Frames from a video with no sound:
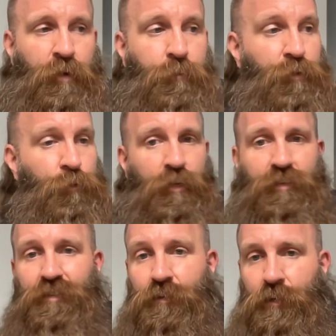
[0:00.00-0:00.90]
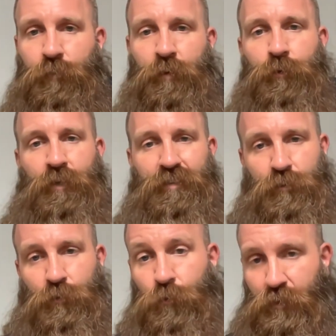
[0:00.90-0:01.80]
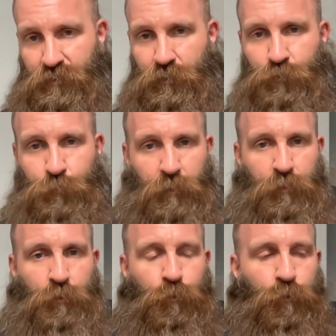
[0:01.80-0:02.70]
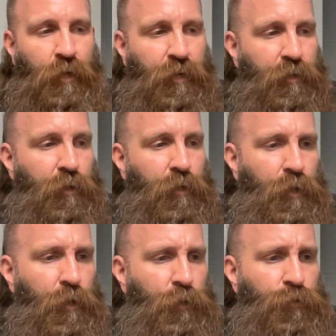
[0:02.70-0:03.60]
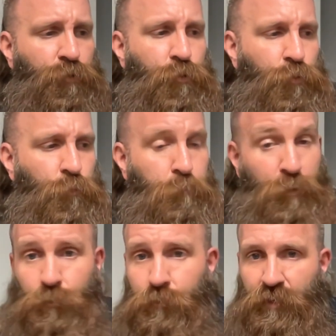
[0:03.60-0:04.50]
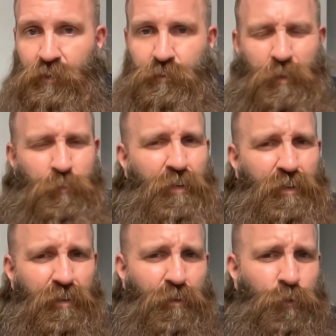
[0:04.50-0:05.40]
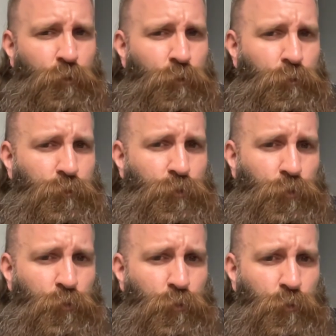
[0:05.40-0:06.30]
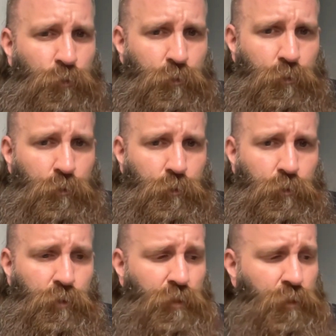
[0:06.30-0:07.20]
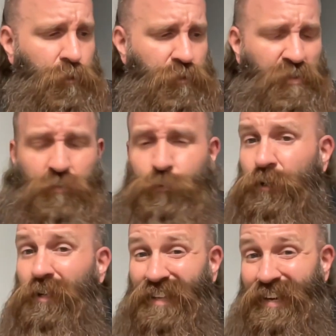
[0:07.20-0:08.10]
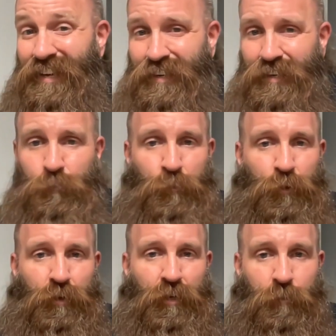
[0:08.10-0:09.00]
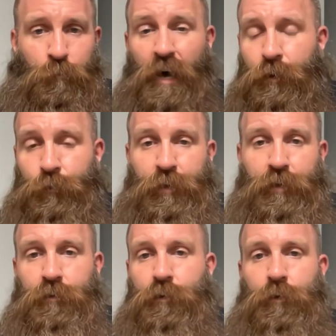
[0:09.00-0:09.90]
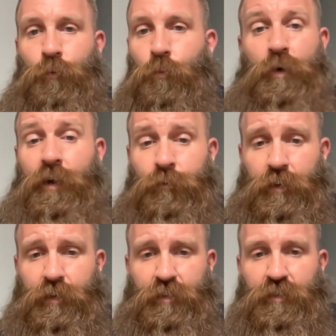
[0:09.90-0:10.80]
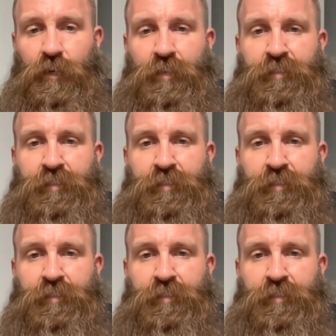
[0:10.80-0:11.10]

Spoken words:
Maybe you like to knit, maybe you like to cross stitch, maybe you like to build things, maybe you do stuff with clay and building pottery. Whatever it is,